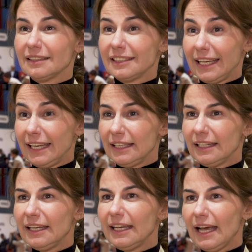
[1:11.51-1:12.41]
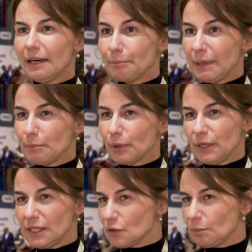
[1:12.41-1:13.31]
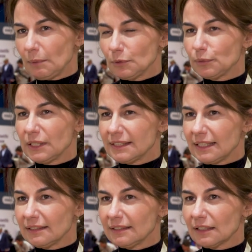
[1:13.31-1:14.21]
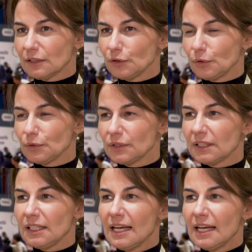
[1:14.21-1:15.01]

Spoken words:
daily and pembrolizumab to the standard dose.